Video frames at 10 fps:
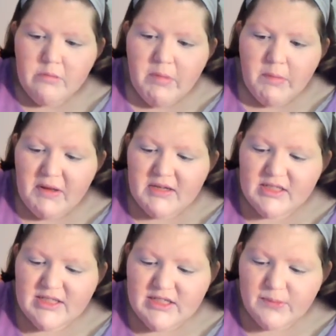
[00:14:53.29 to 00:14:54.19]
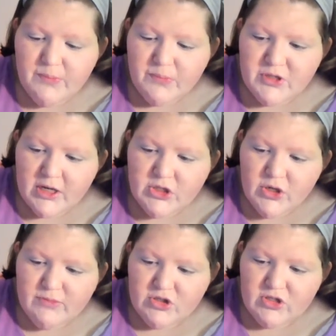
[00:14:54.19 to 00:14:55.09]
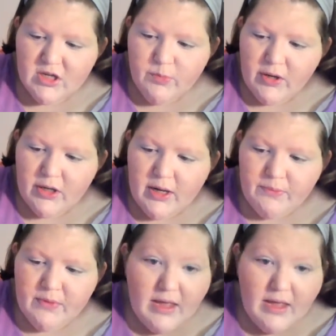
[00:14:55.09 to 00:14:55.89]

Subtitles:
But because this has a protector, I'm just going to bring it up,